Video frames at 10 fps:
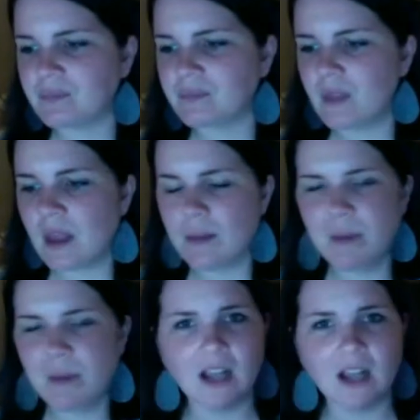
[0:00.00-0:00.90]

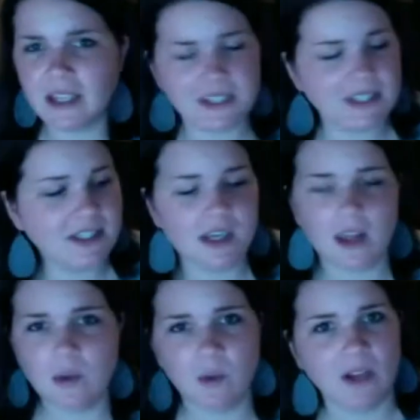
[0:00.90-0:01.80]
But this is
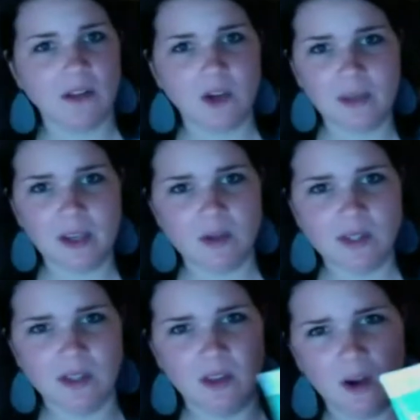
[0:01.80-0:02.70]
another one, a little bit goes
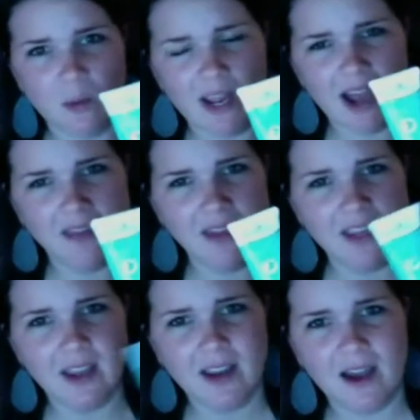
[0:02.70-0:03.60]
a long way. I think
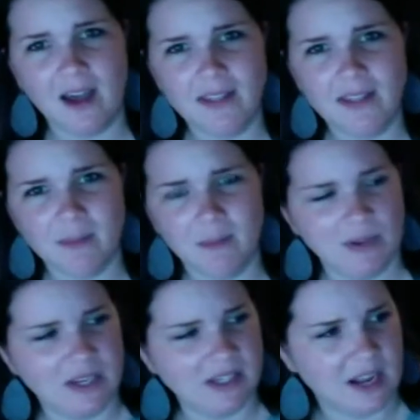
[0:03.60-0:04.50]
I got this
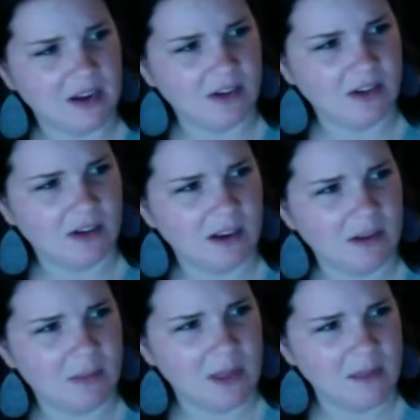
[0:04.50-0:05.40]
container in
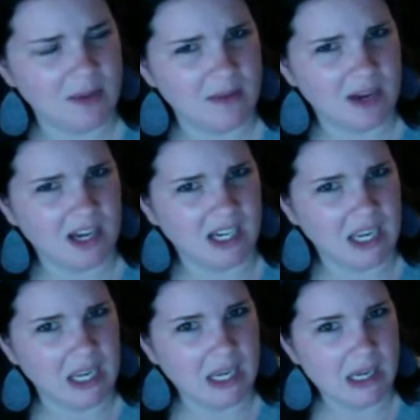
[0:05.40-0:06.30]
maybe
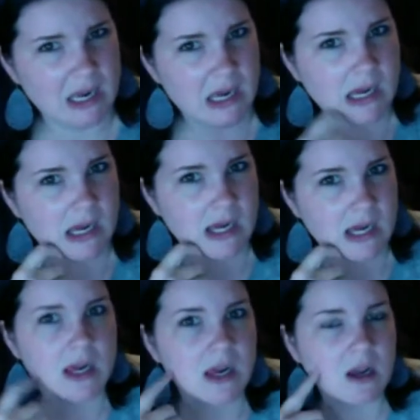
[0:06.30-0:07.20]
my
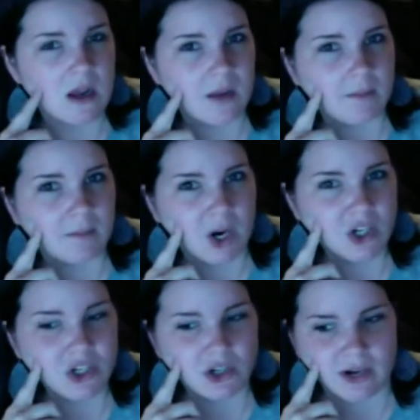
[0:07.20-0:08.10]

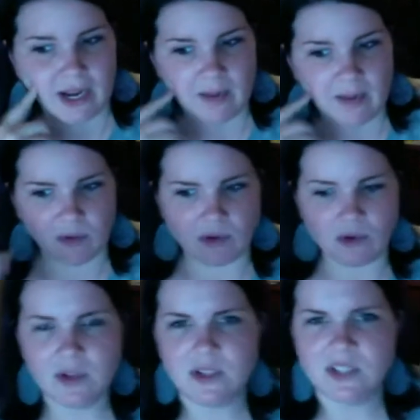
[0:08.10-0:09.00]
March or April.
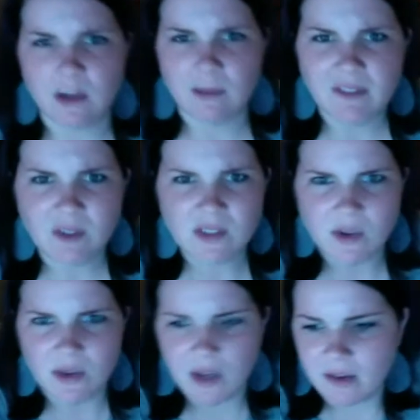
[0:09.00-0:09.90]
Sorry, my phone is
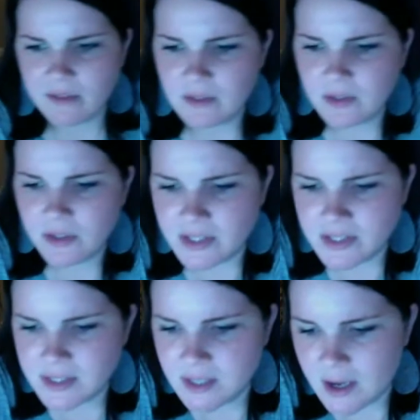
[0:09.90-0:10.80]
going off.
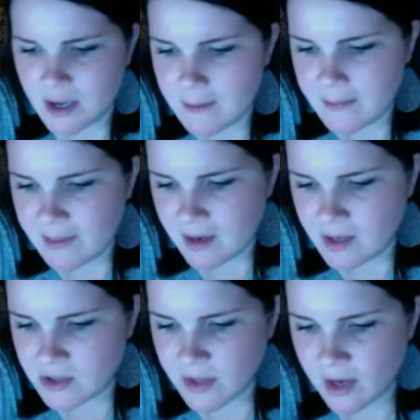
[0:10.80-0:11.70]
Goodness. I thought I
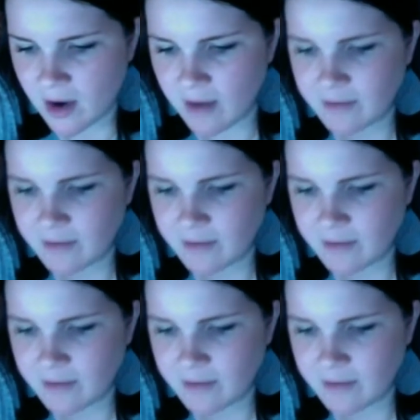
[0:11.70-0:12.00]
turned it off.